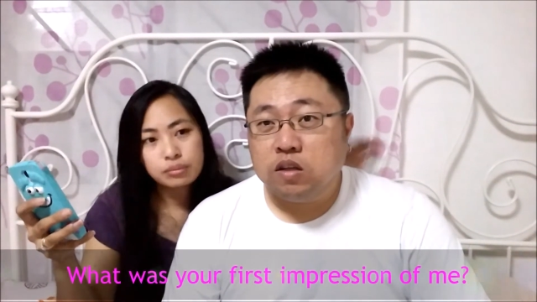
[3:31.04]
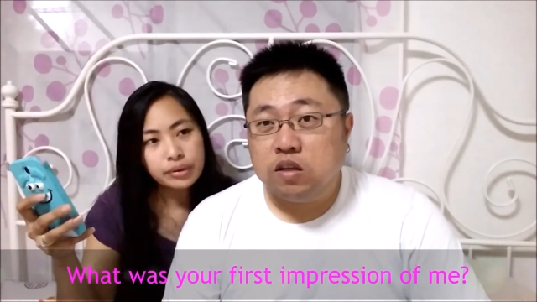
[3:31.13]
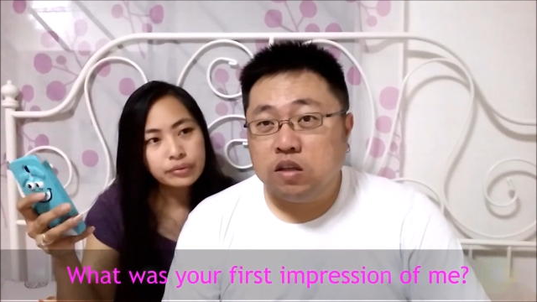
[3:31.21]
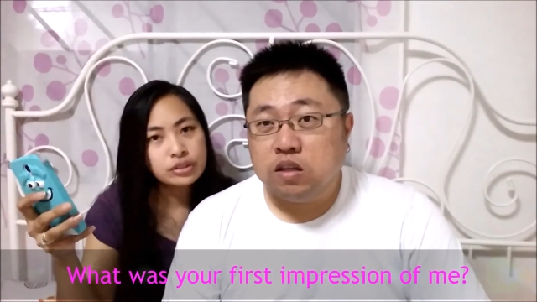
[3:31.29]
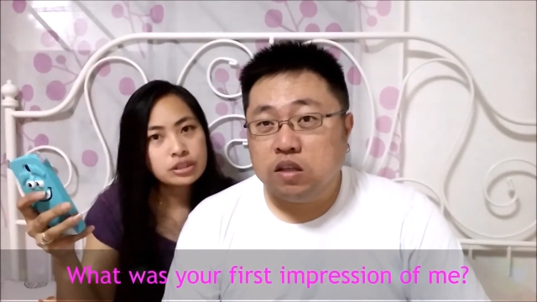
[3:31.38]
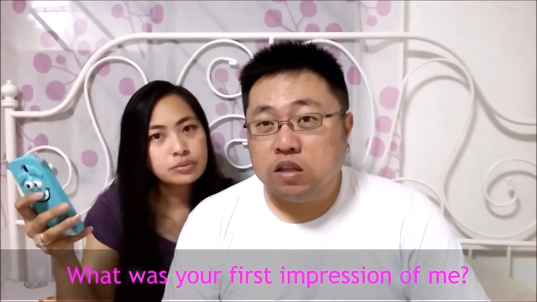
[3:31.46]

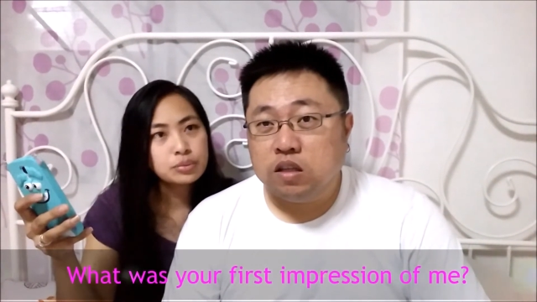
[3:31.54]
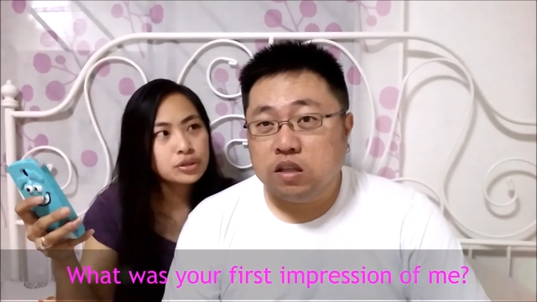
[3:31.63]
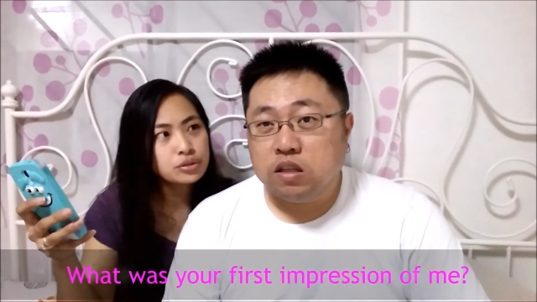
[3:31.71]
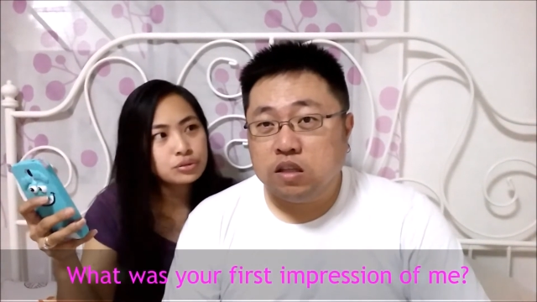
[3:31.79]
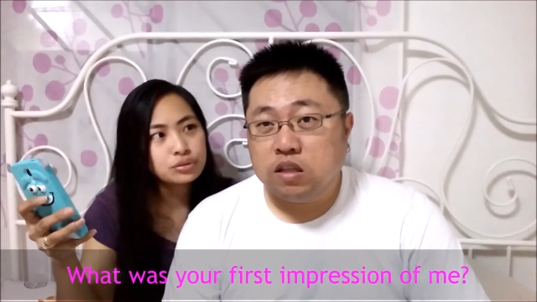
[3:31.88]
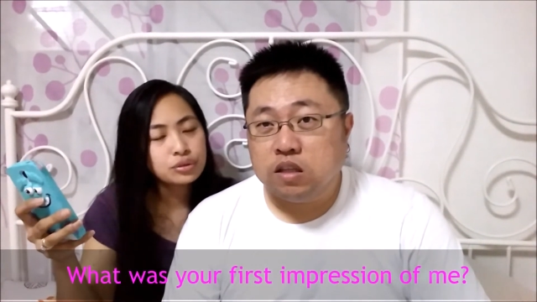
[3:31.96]
Speaker 1: My first
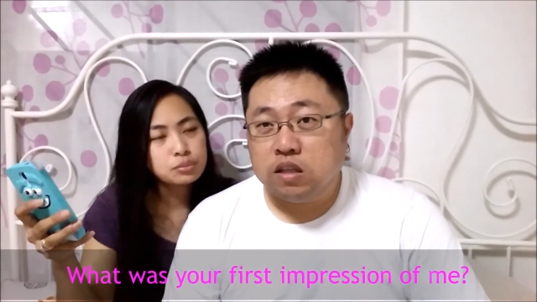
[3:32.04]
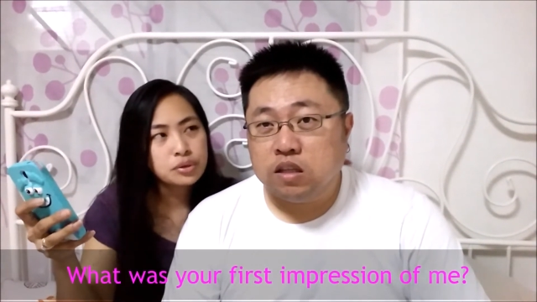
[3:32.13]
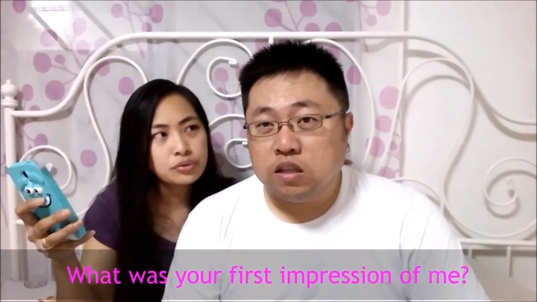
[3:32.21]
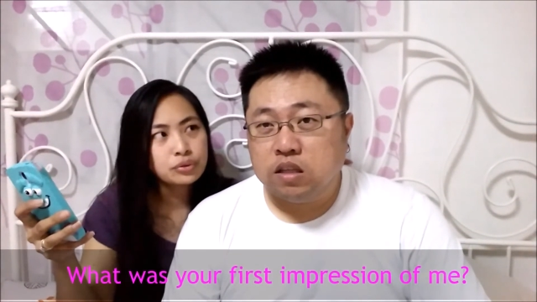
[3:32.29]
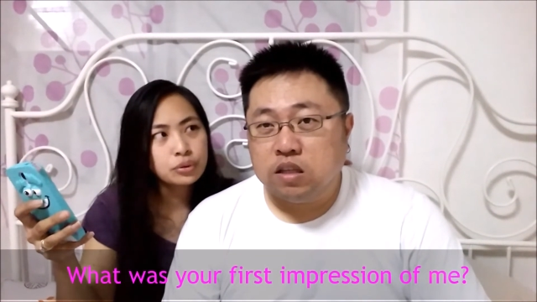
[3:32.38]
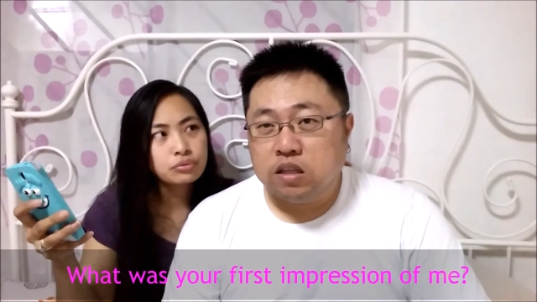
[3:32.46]
impression to you,
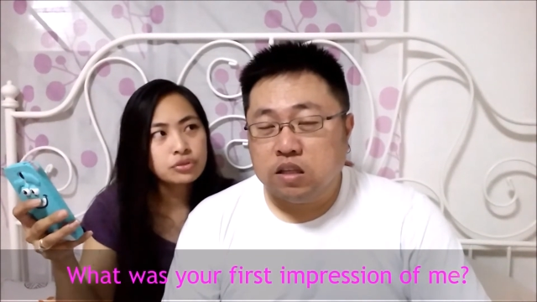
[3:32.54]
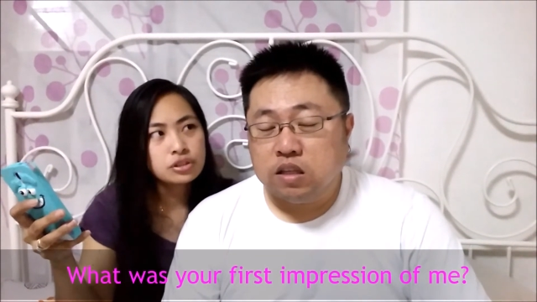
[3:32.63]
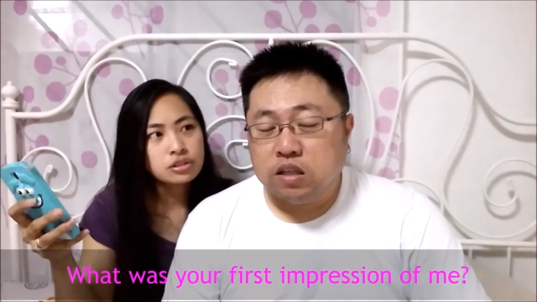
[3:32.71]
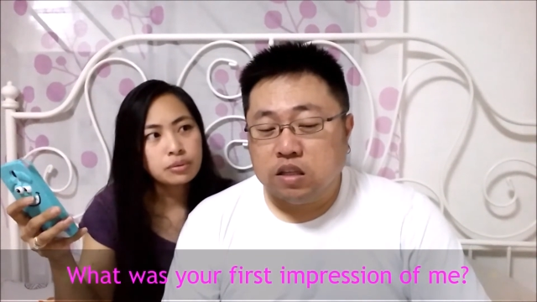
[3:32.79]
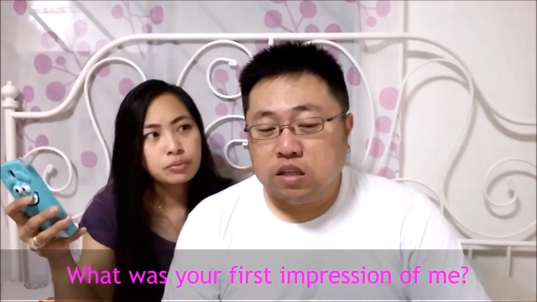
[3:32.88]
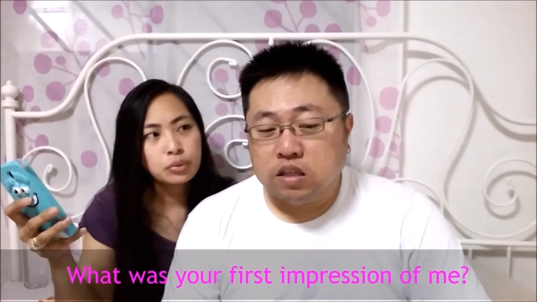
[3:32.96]
my your
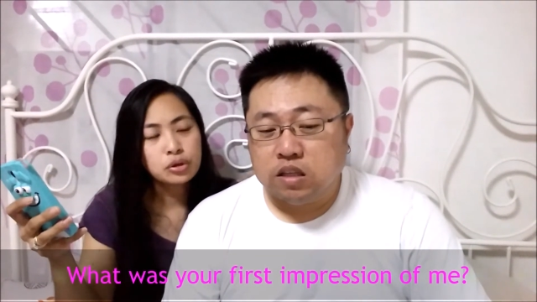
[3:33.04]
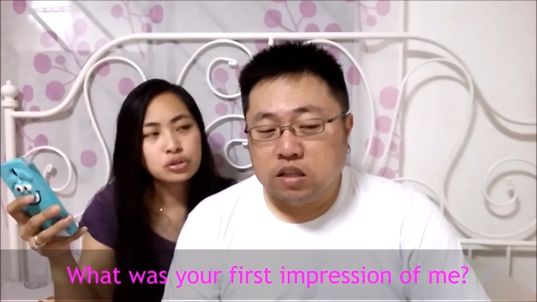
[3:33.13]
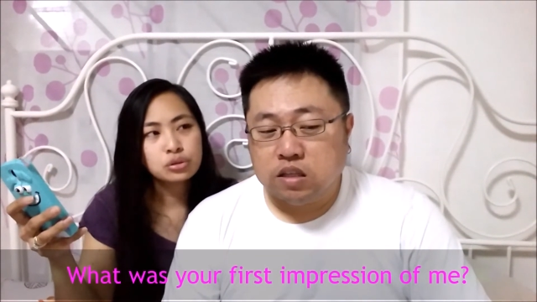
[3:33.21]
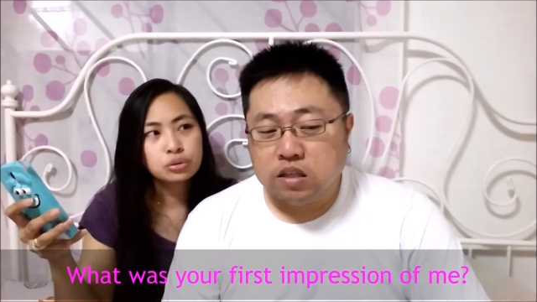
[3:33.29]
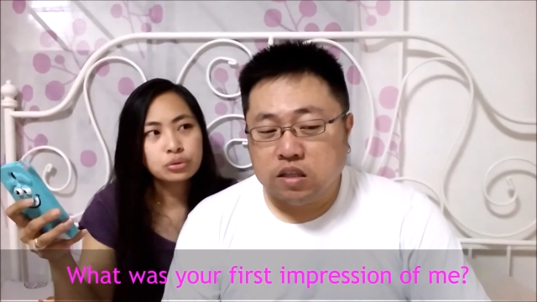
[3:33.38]
first impression